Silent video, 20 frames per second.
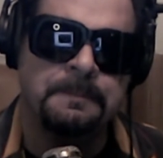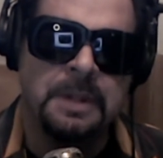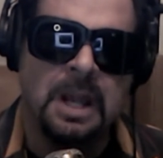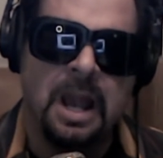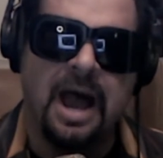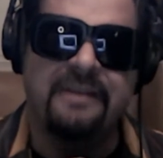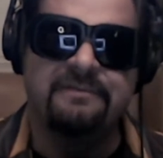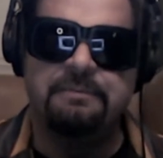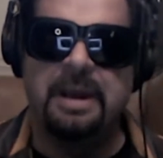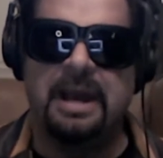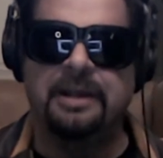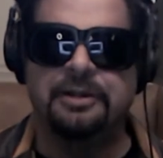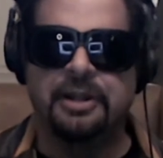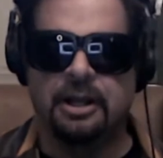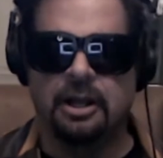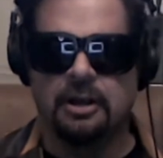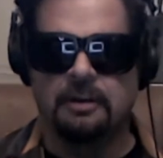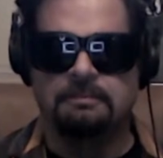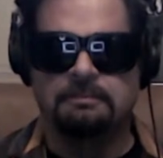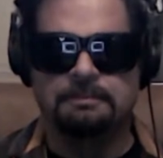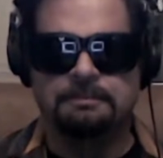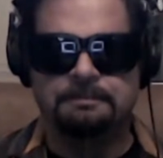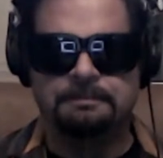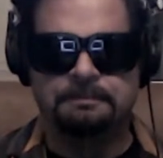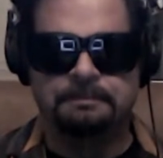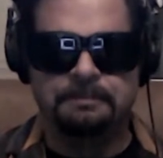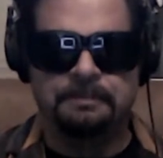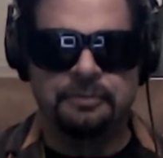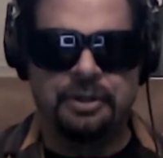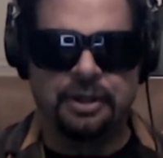I've been there.
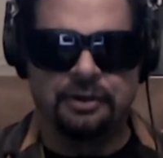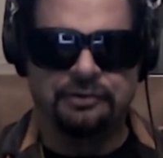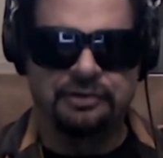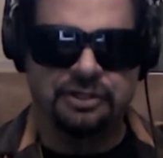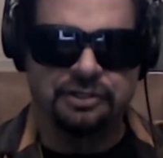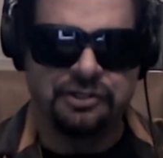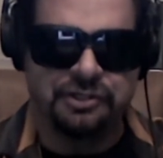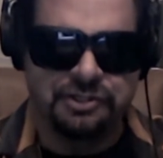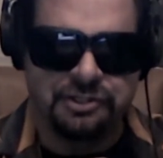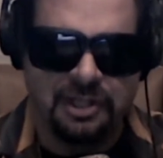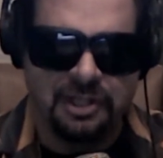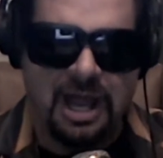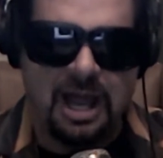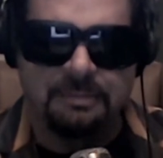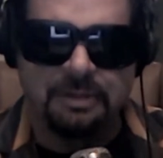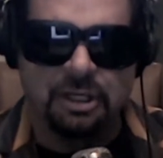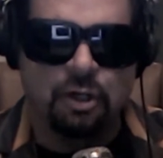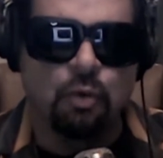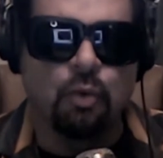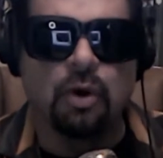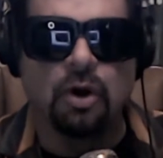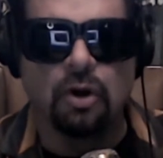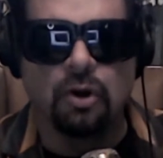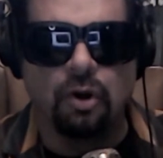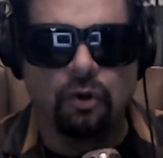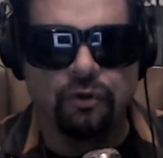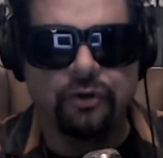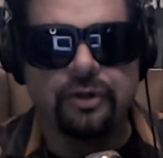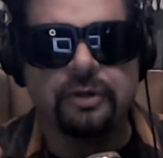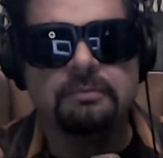There's this Islamic
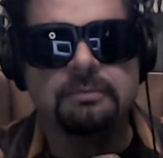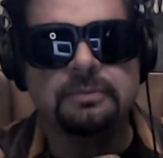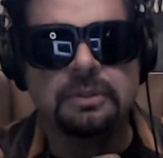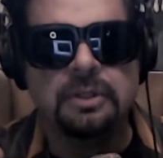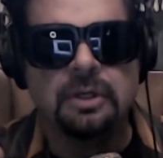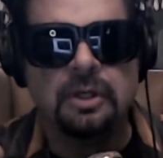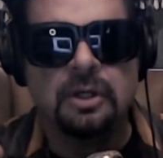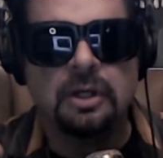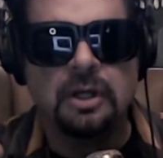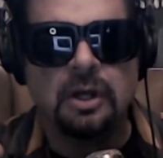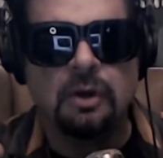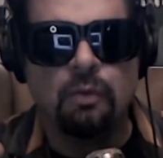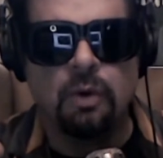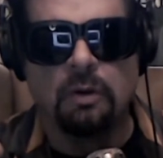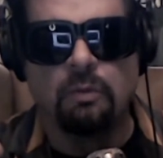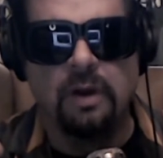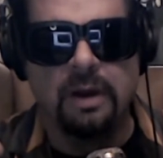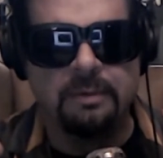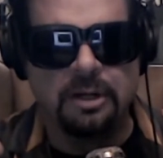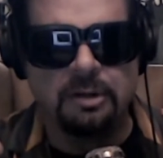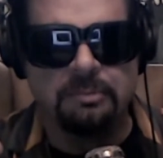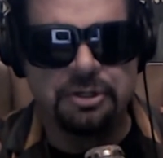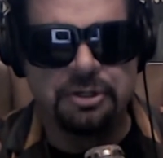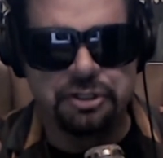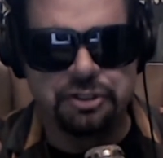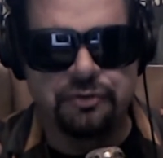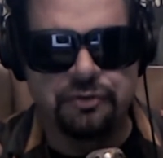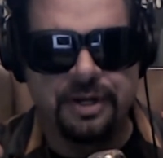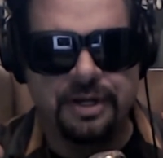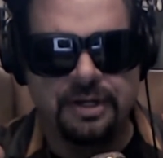world where women are
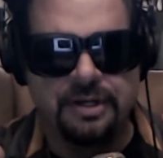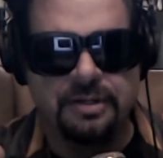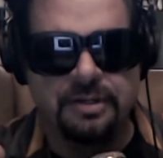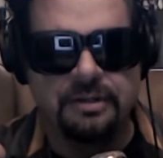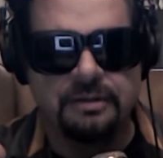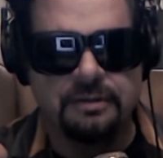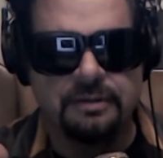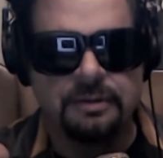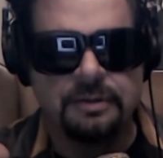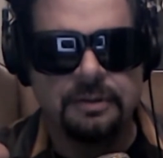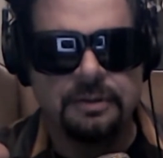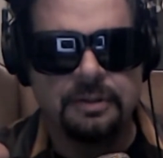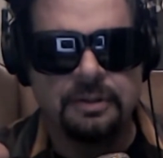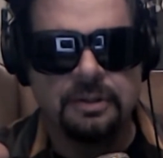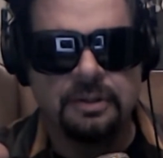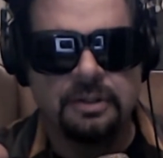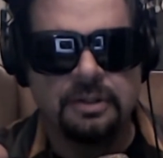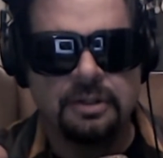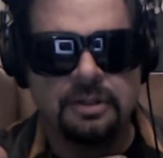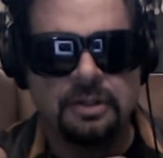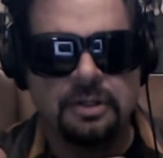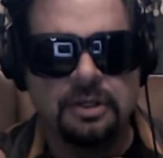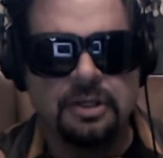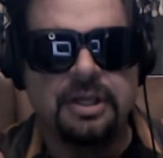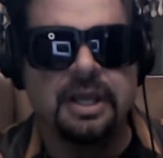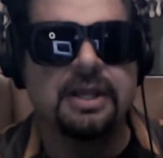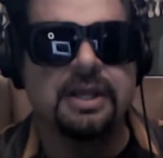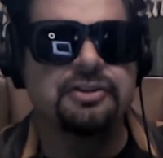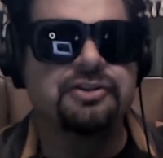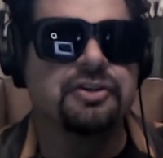mistreated,
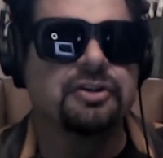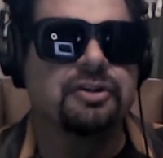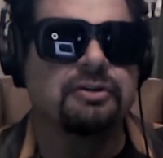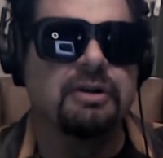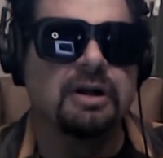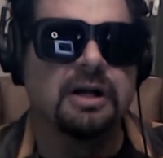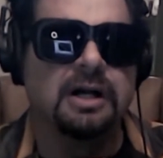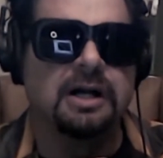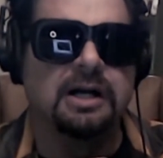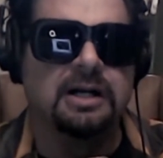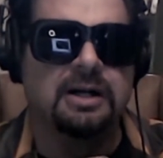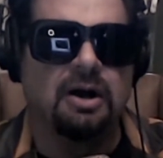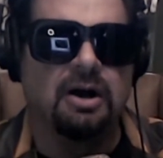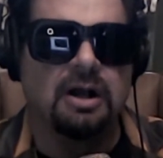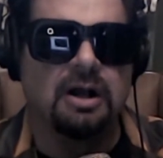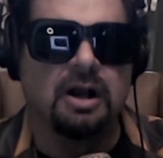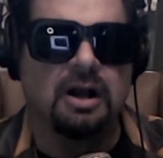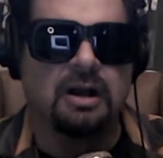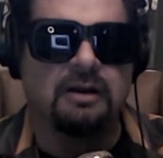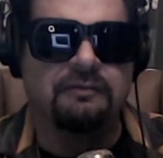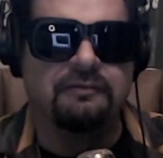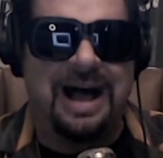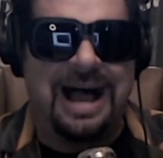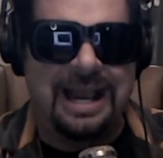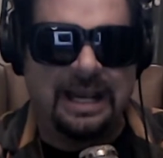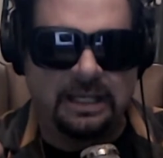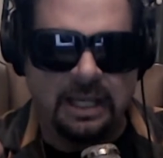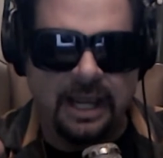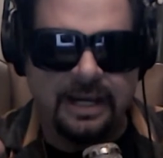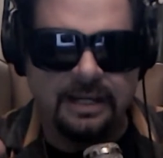kids are
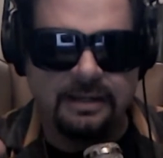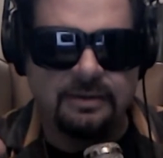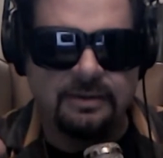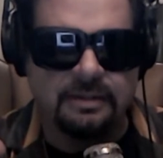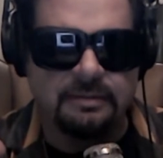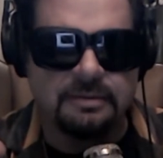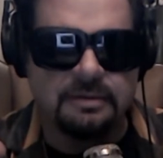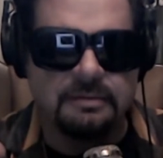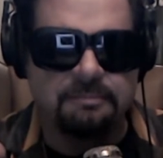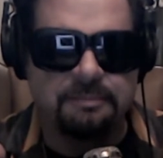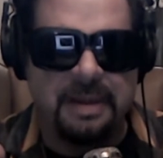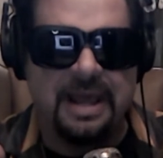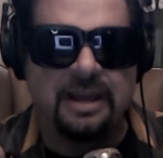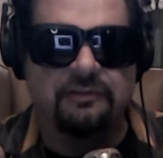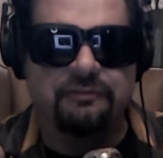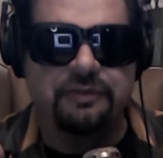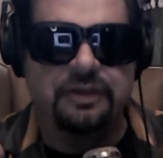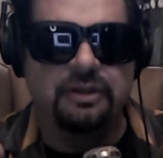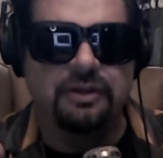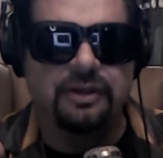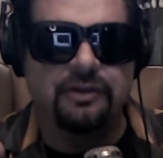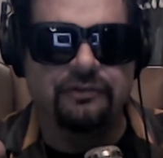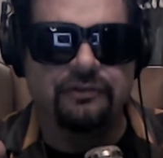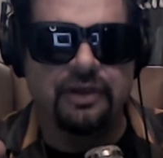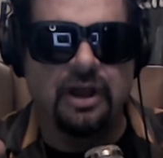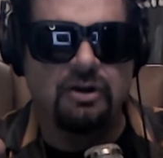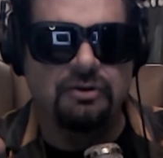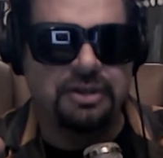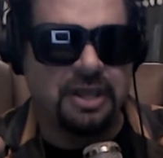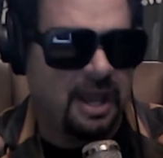violated, pedophilia is
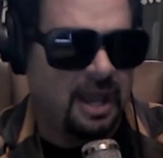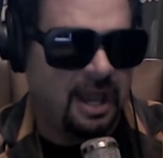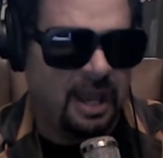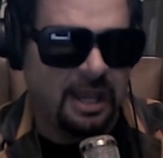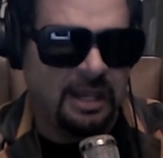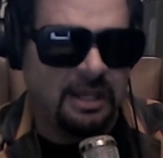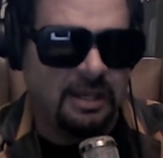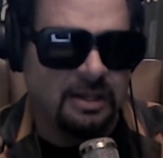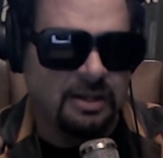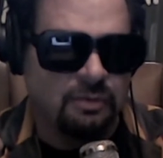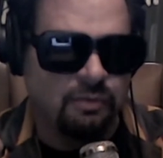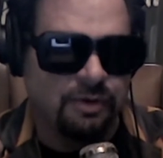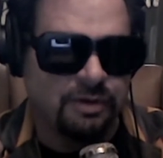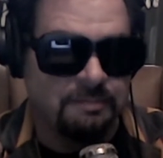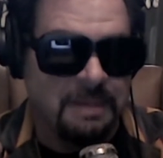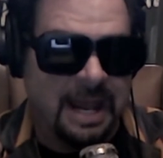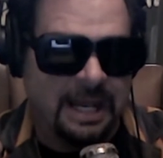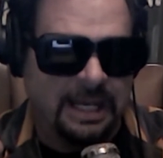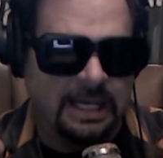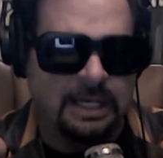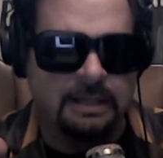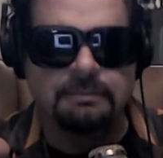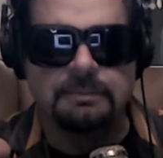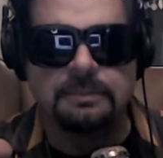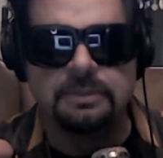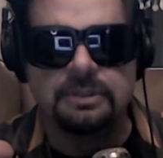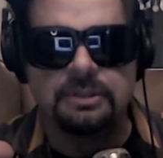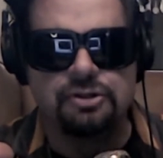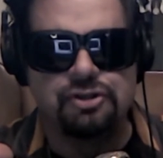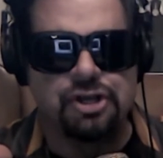okay with
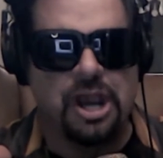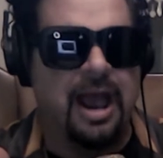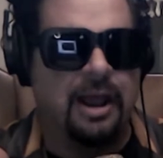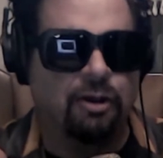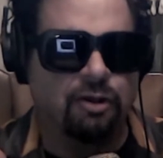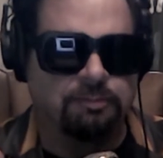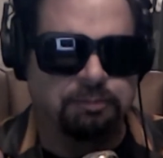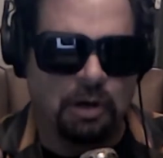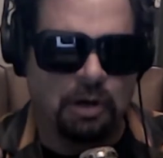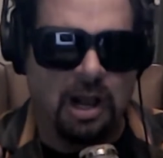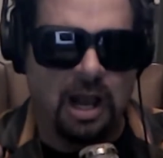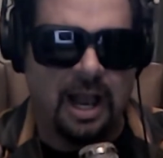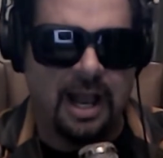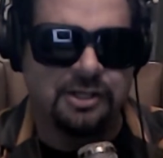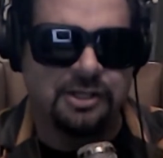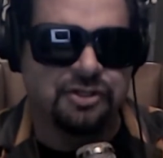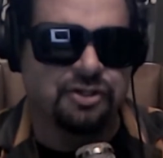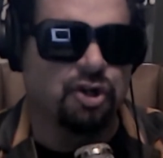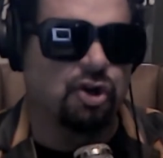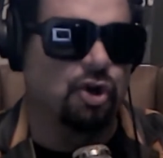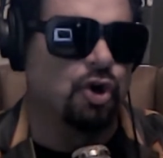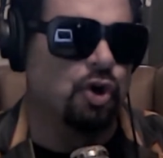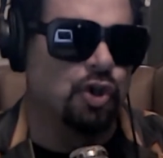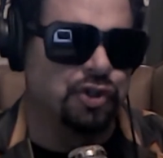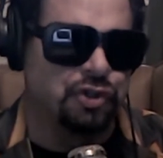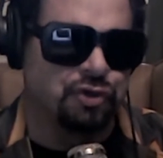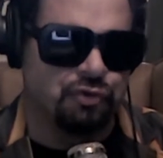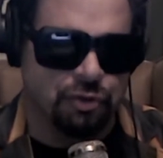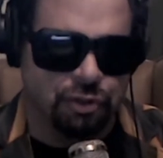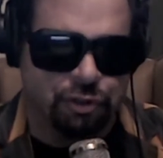many, child brides,
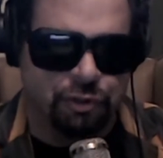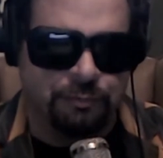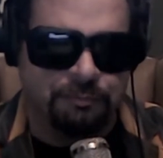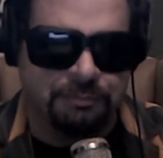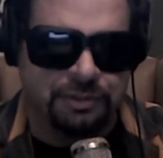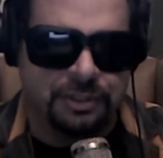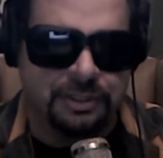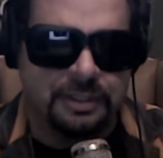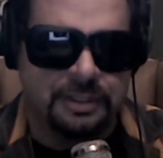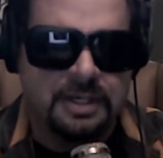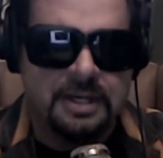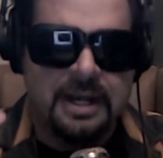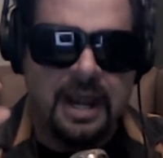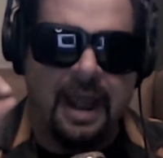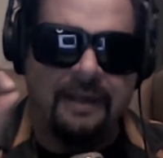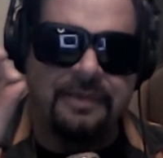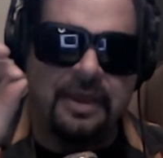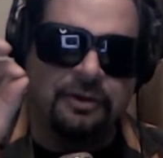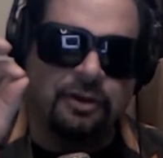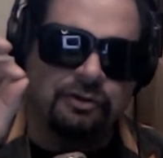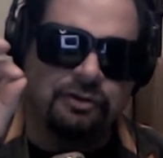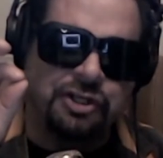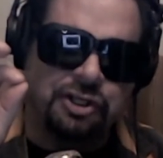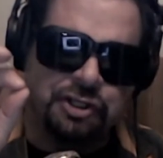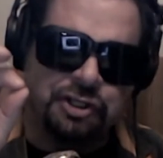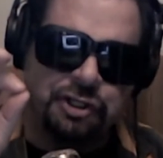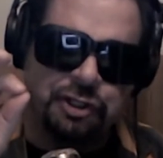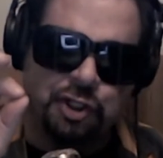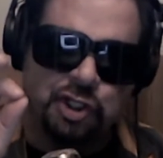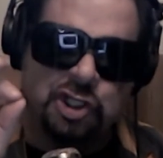girls groomed, and then there's
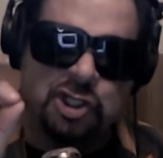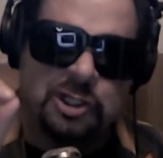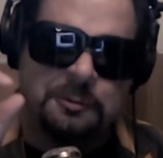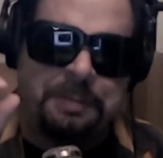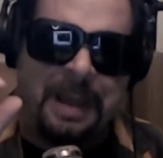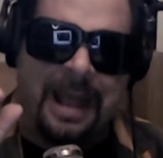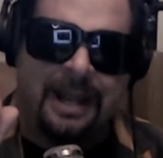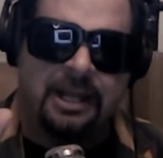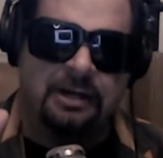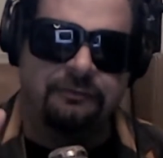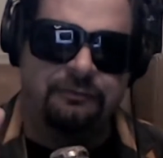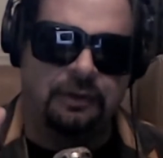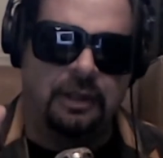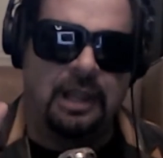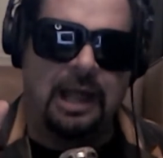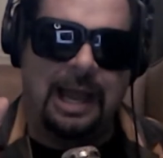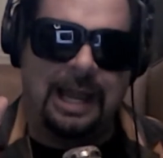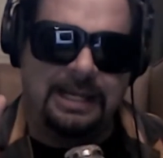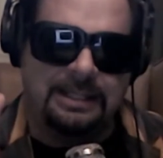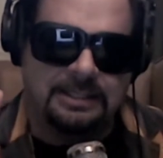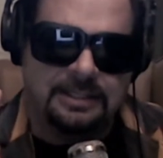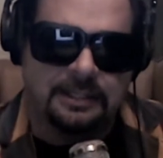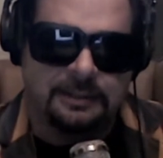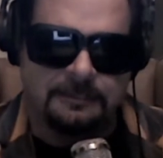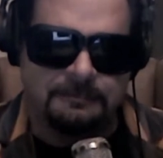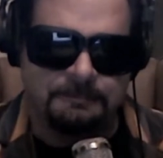this little speck of light